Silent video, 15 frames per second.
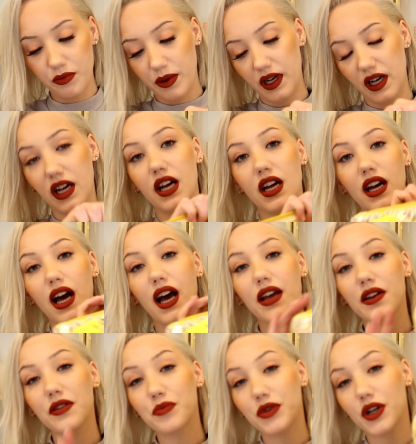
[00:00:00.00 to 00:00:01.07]
but
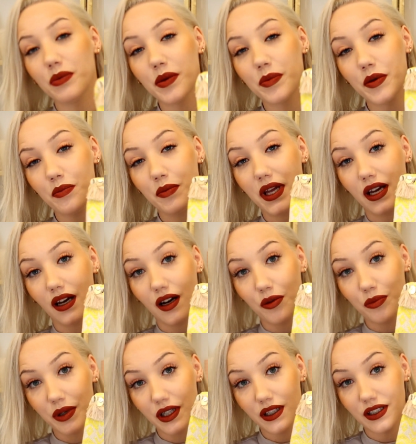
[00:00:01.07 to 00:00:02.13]
I'd probably put
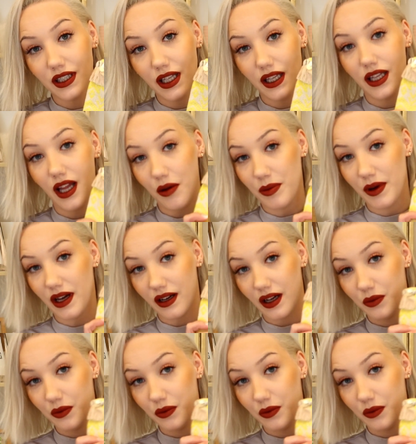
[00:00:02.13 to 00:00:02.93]
makeup in that bag.